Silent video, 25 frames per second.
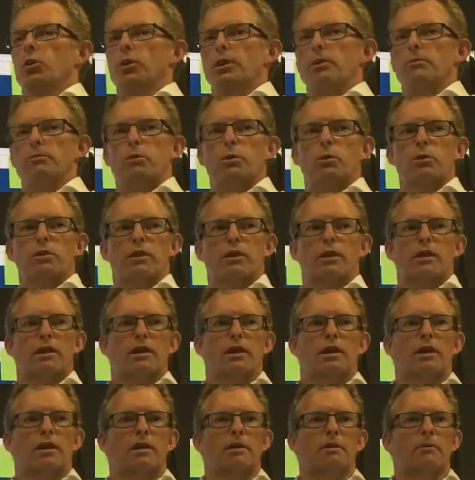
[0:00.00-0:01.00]
input
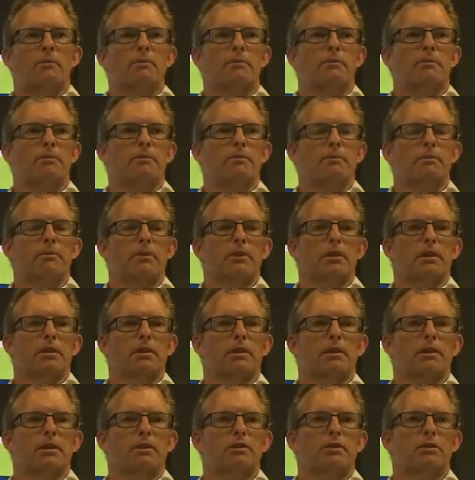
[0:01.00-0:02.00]

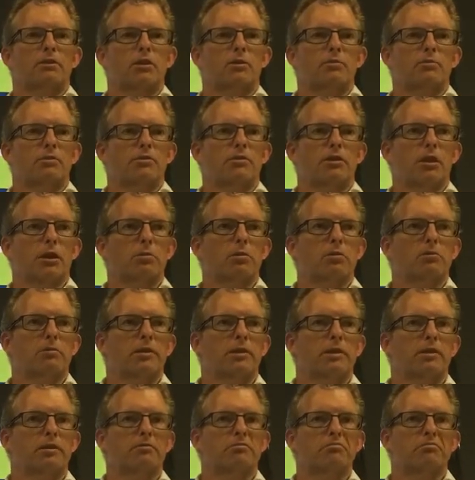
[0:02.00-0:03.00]
in terms of helping
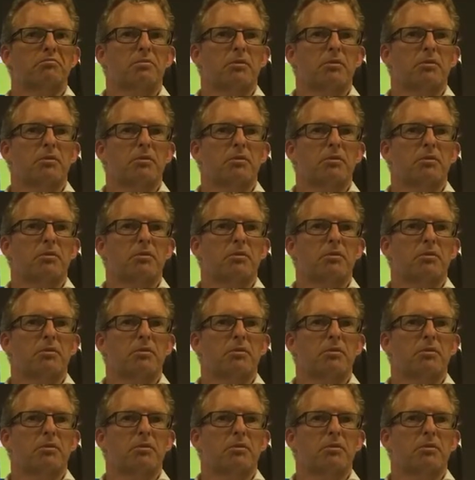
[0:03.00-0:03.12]
me